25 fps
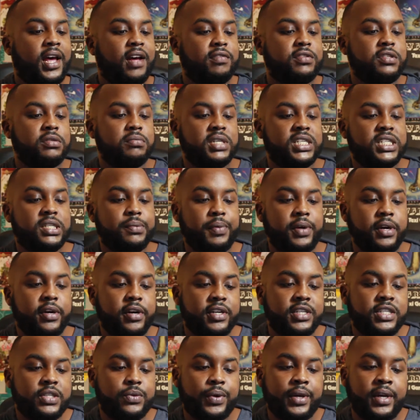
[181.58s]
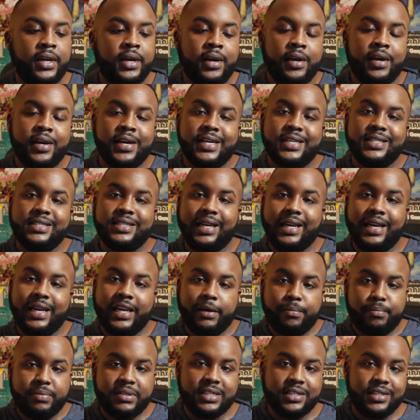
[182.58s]
have some experience with is
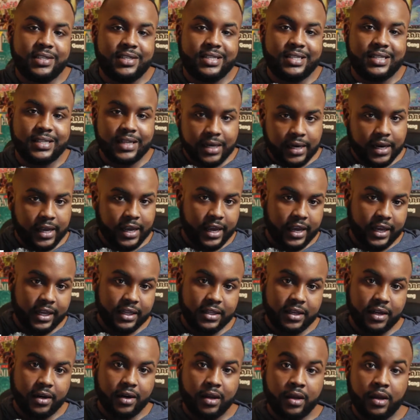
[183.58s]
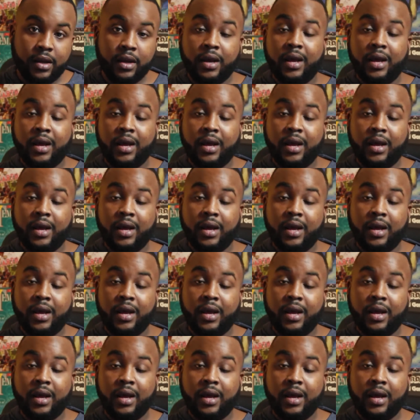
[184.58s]
Libsyn Syndicated.